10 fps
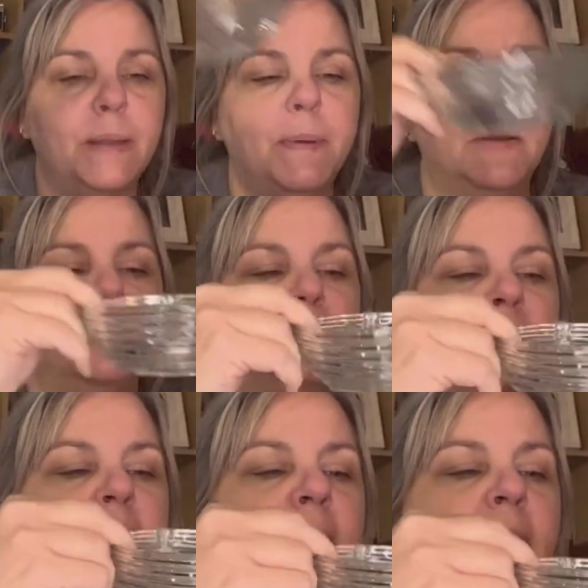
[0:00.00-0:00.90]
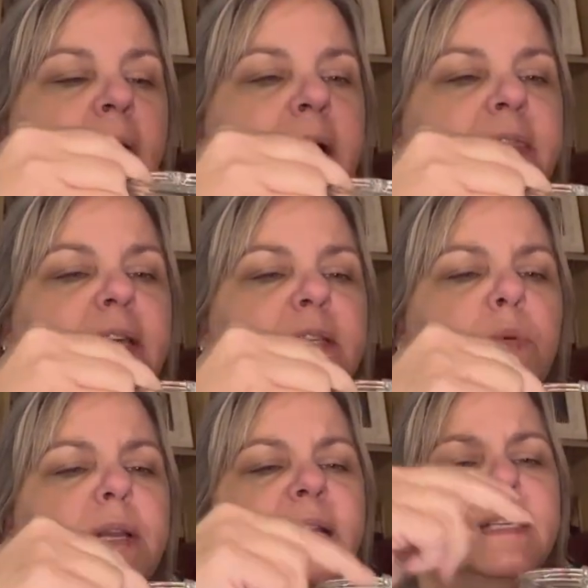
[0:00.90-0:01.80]
bows. This
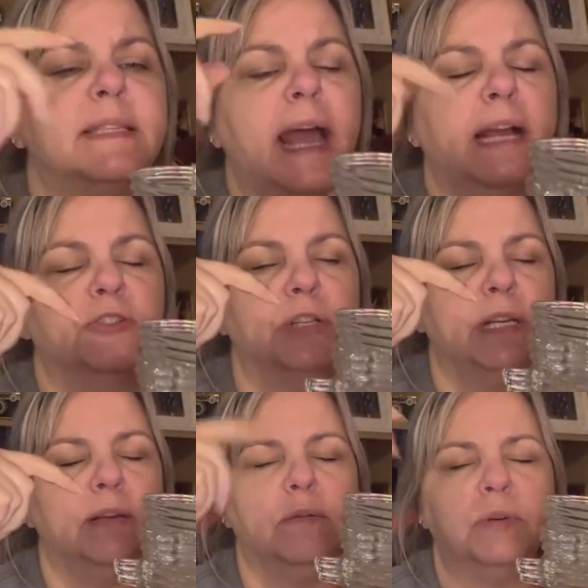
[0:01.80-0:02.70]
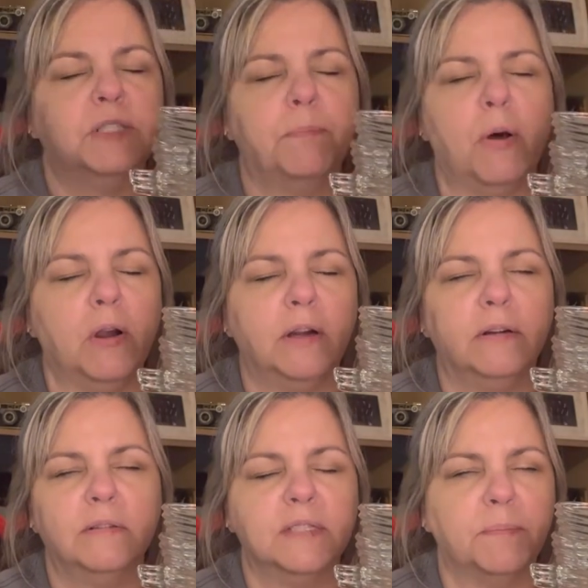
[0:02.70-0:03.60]
one is actually, what's a
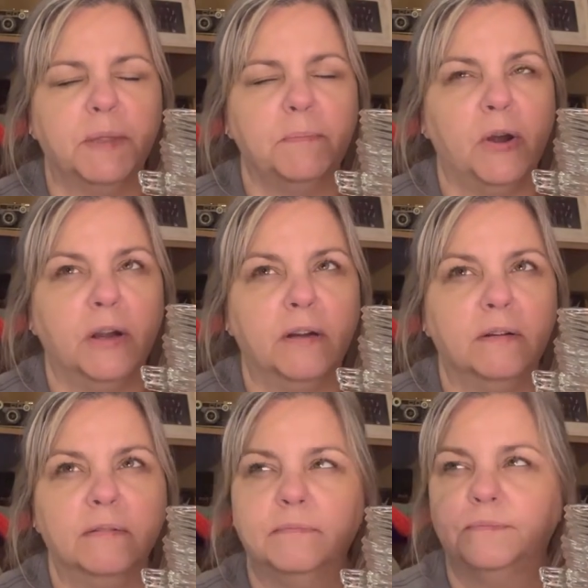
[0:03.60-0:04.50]
Parker? Something Parker?